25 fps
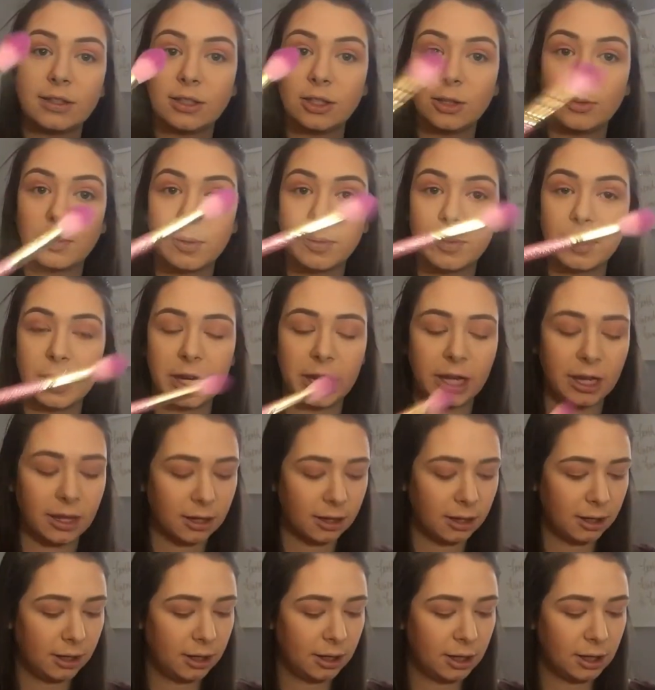Super pretty.
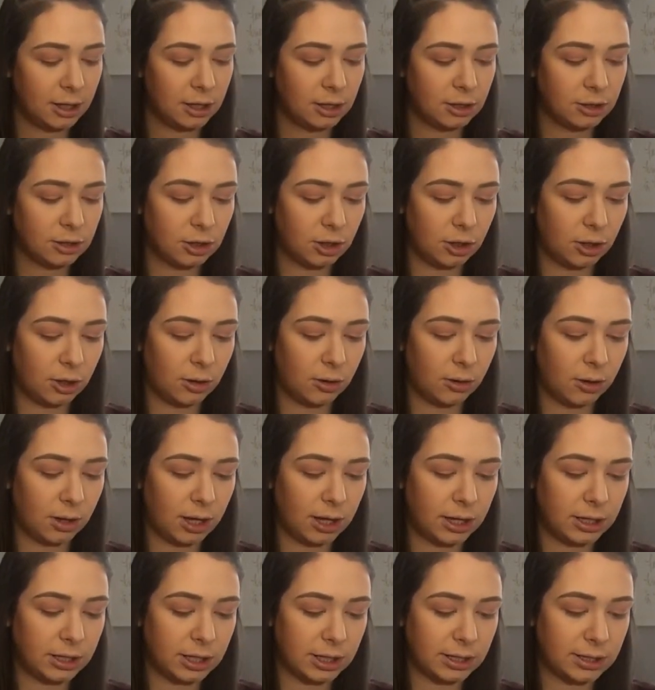So
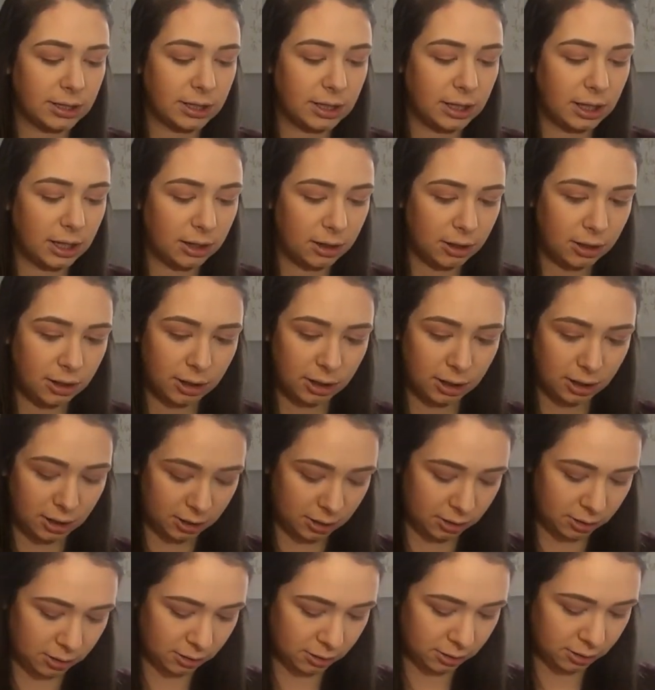I dust it on.